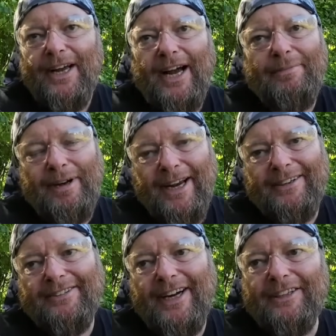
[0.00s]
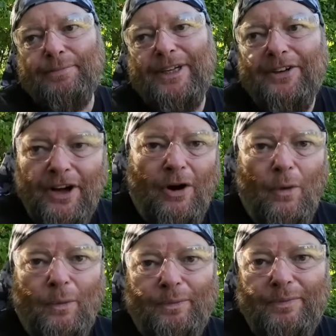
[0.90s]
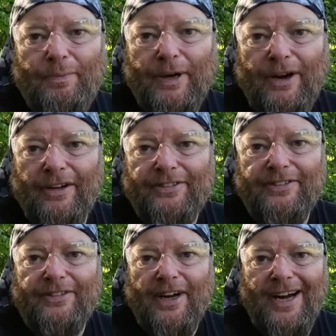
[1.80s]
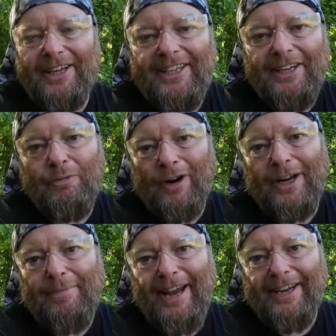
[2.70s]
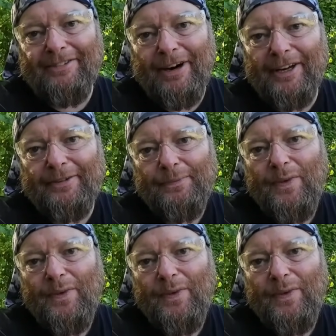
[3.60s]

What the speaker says: And my answer has been no, because I need what I make, right?